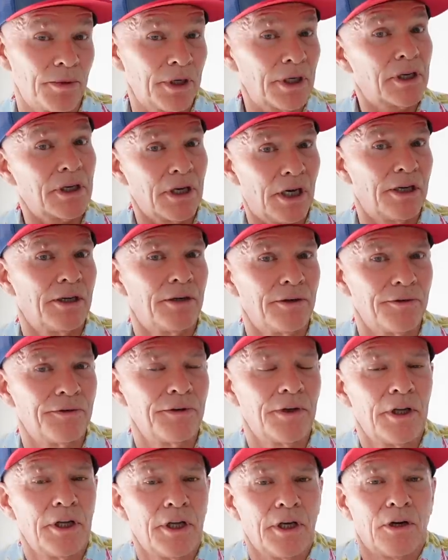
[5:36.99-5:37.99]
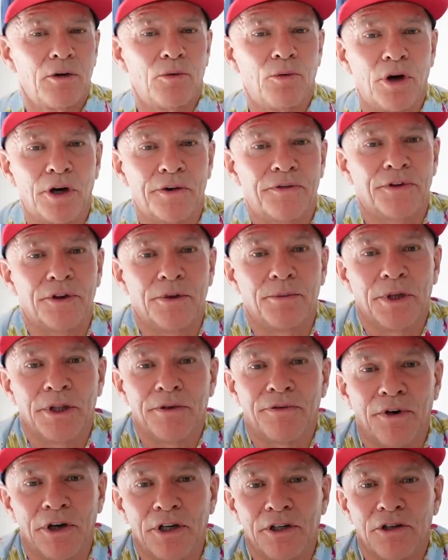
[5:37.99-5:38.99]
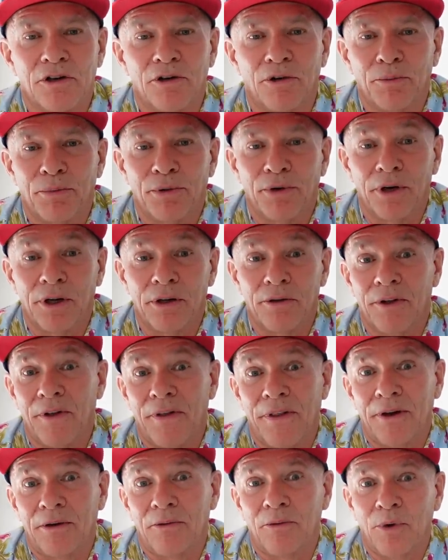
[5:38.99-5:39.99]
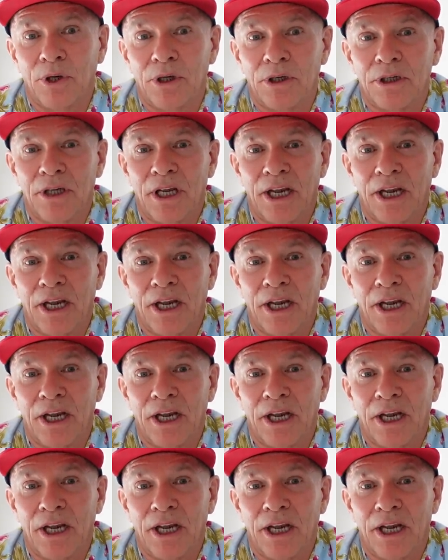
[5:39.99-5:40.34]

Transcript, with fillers: And it kind of worked for them at the French Grand Prix, although they didn't win it,